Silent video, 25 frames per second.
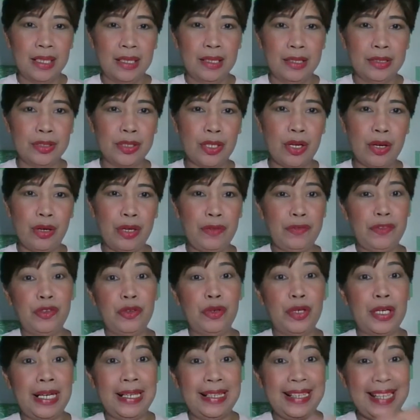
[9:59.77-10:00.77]
So if you
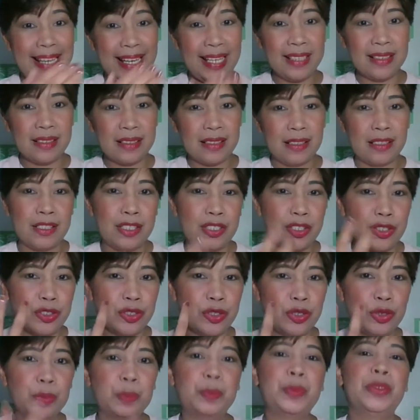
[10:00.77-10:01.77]
are late,
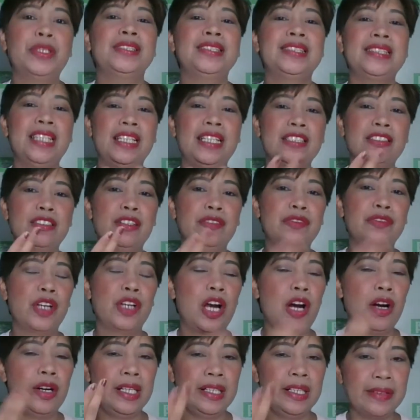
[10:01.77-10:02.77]
2% of your
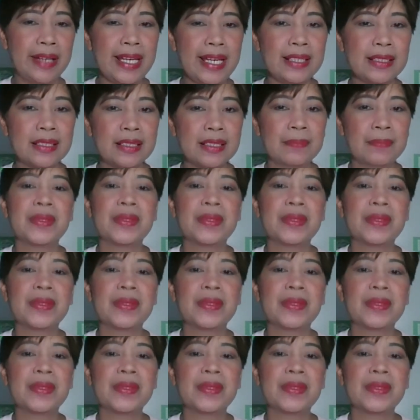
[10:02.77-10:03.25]
hourly rate.